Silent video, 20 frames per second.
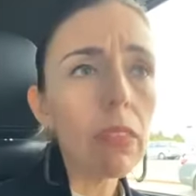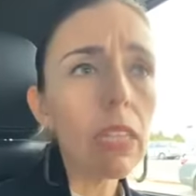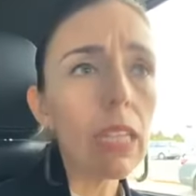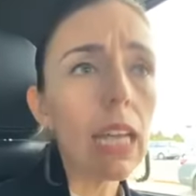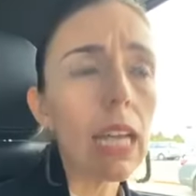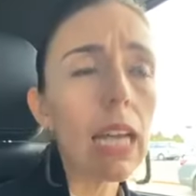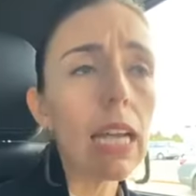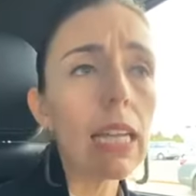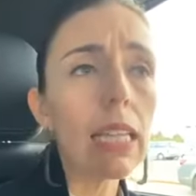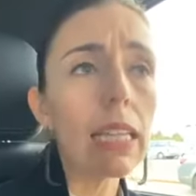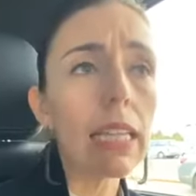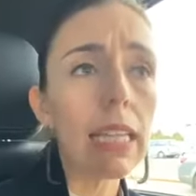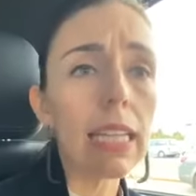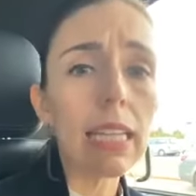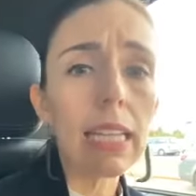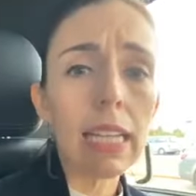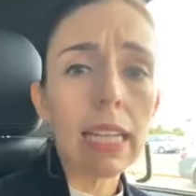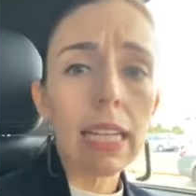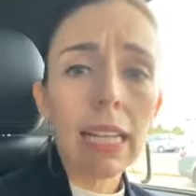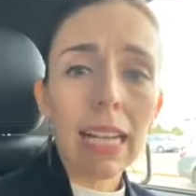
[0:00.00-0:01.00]
Uh, the
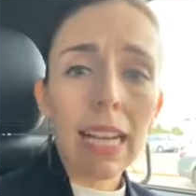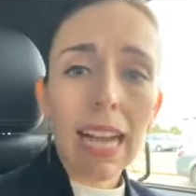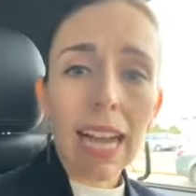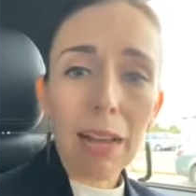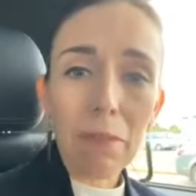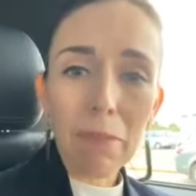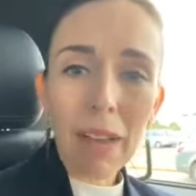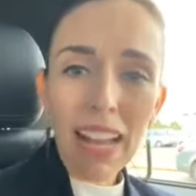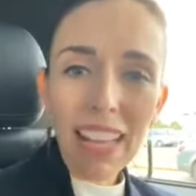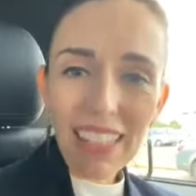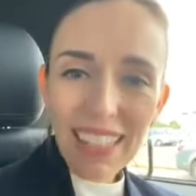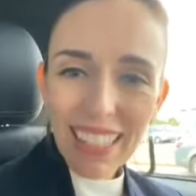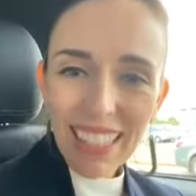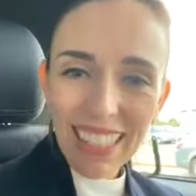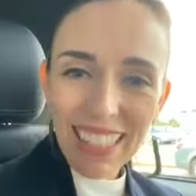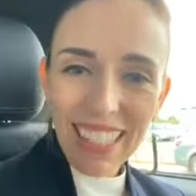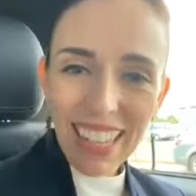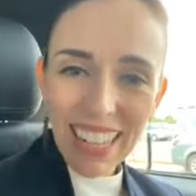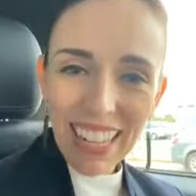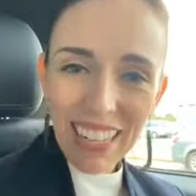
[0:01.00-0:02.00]
um,
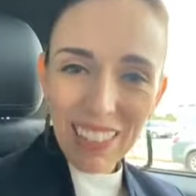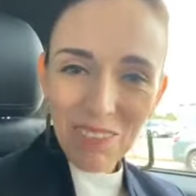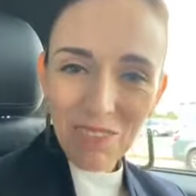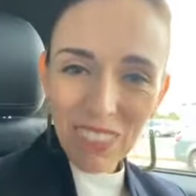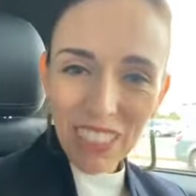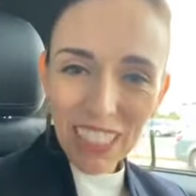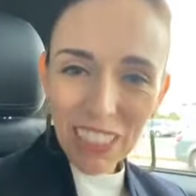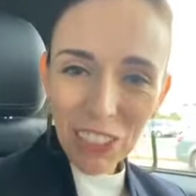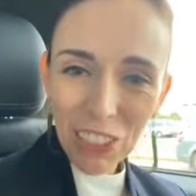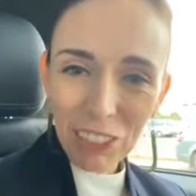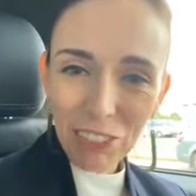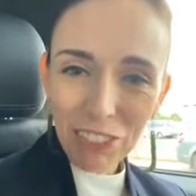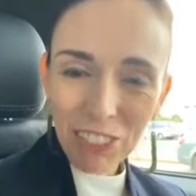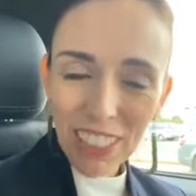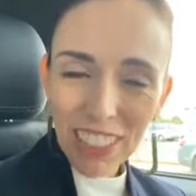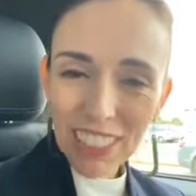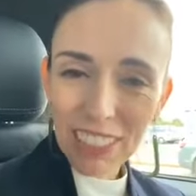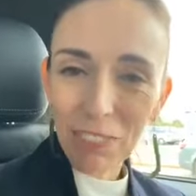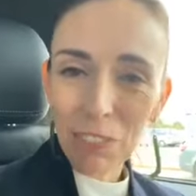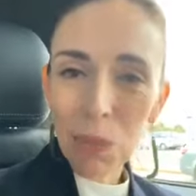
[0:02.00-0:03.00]
other um, issue for
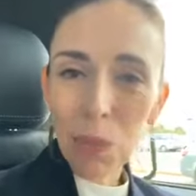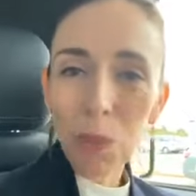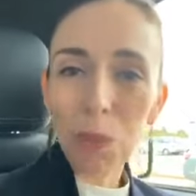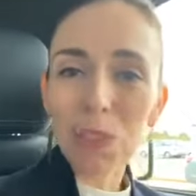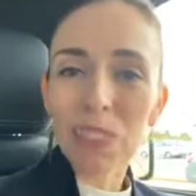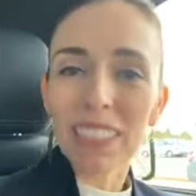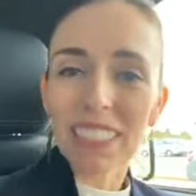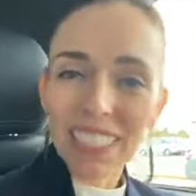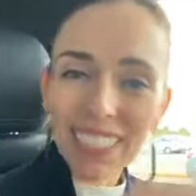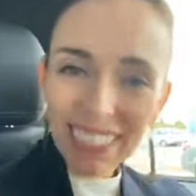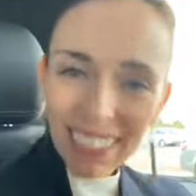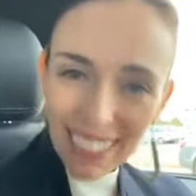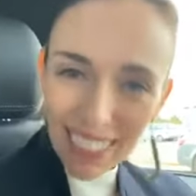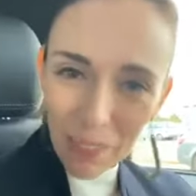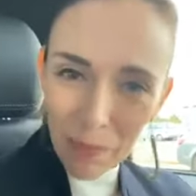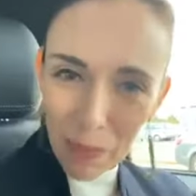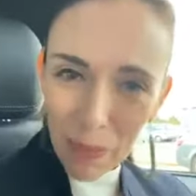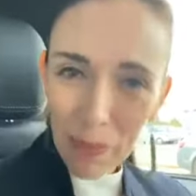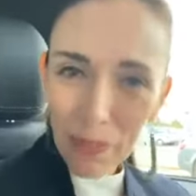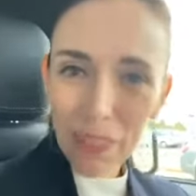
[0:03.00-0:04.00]
us, of course, then
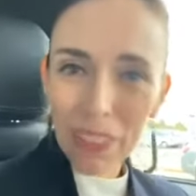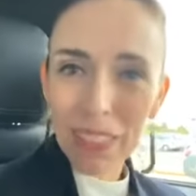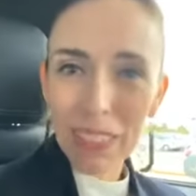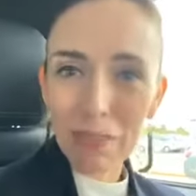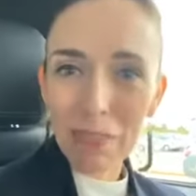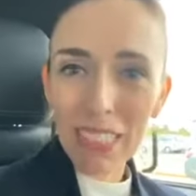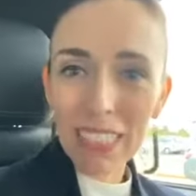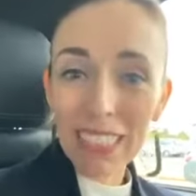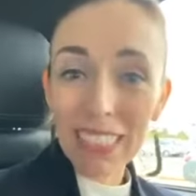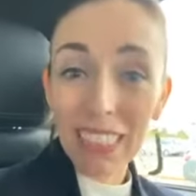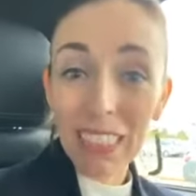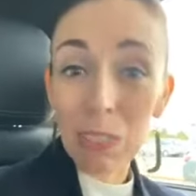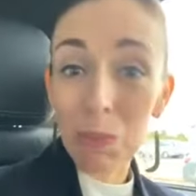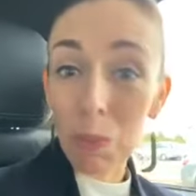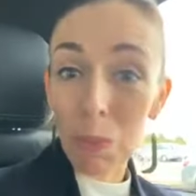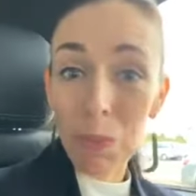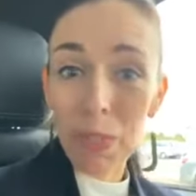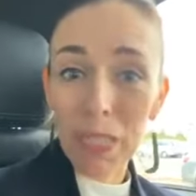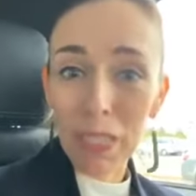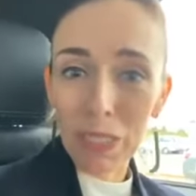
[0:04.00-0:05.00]
beyond the domestic, is what
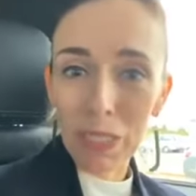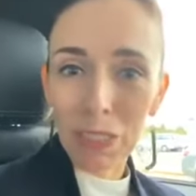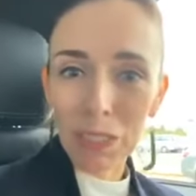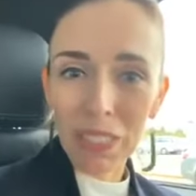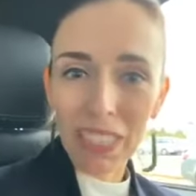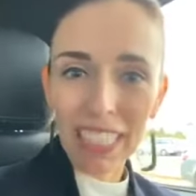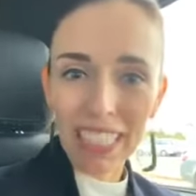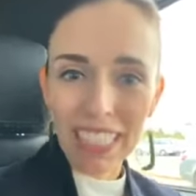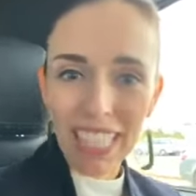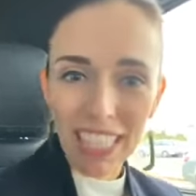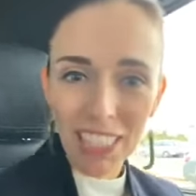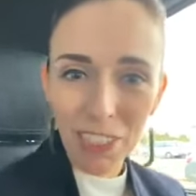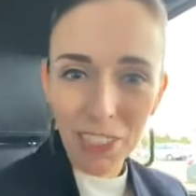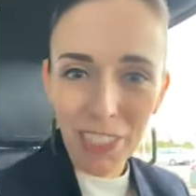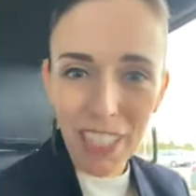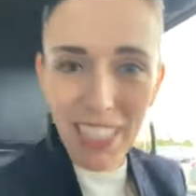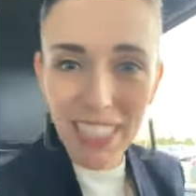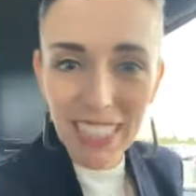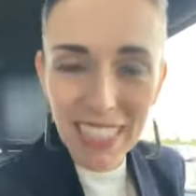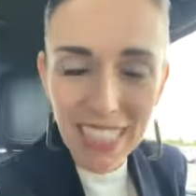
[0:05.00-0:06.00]
we can do to get that
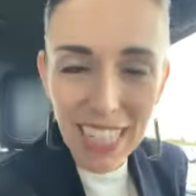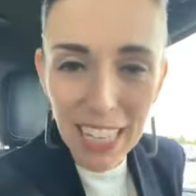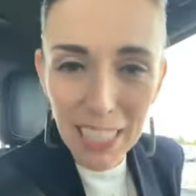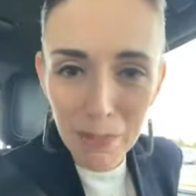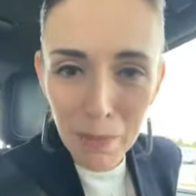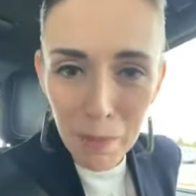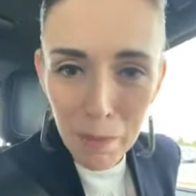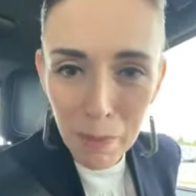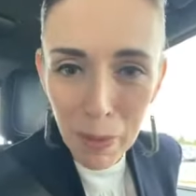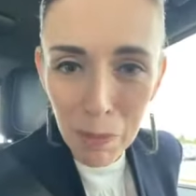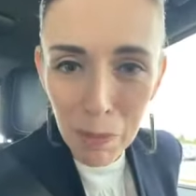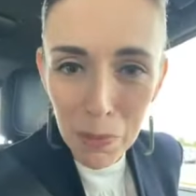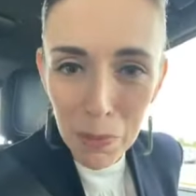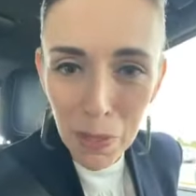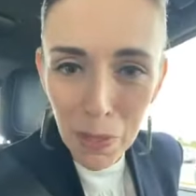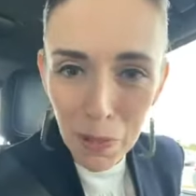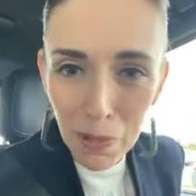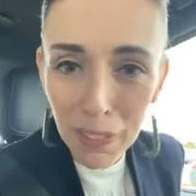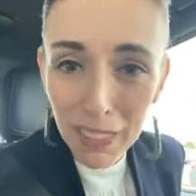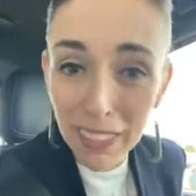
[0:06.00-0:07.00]
trans Tasman bubble
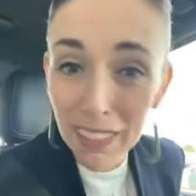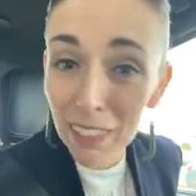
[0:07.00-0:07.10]
going.